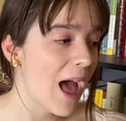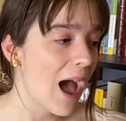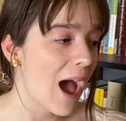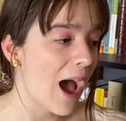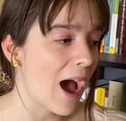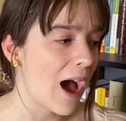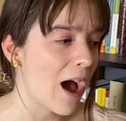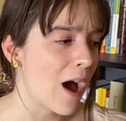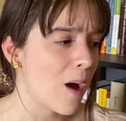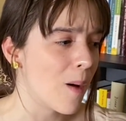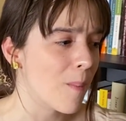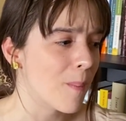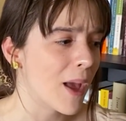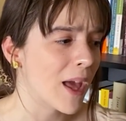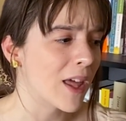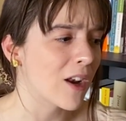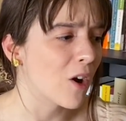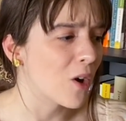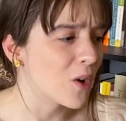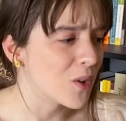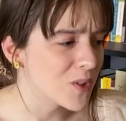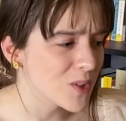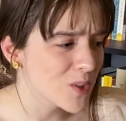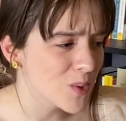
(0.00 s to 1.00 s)
And
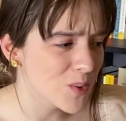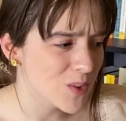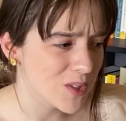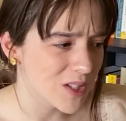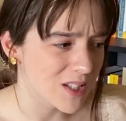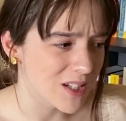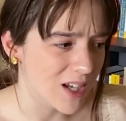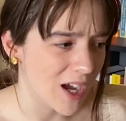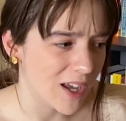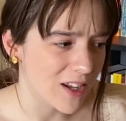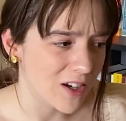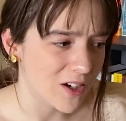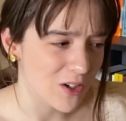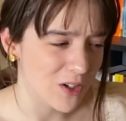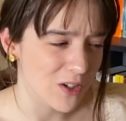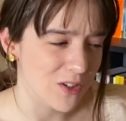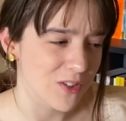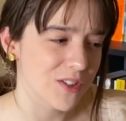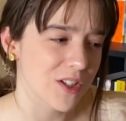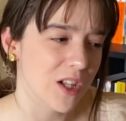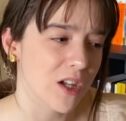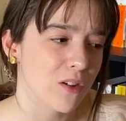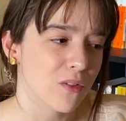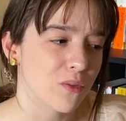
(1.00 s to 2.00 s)
also Zenaida
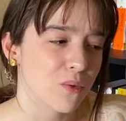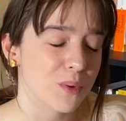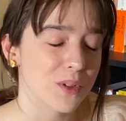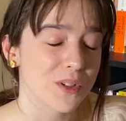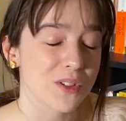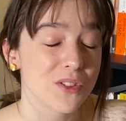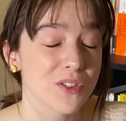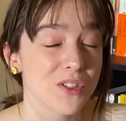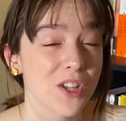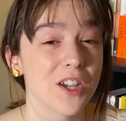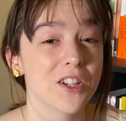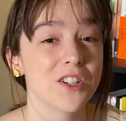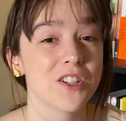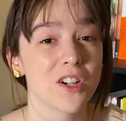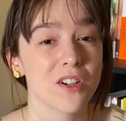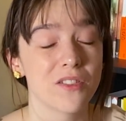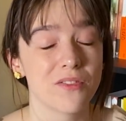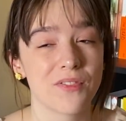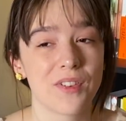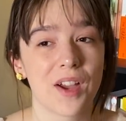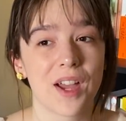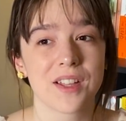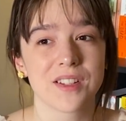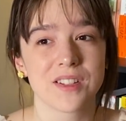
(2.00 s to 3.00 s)
herself was such a
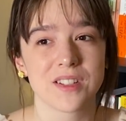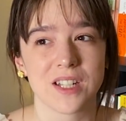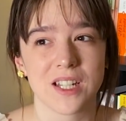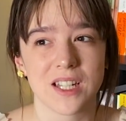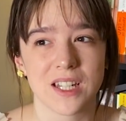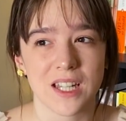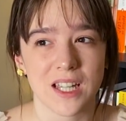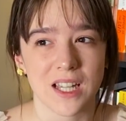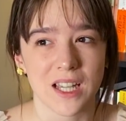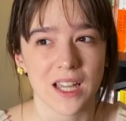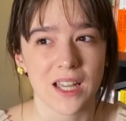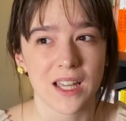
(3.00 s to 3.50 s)
fascinating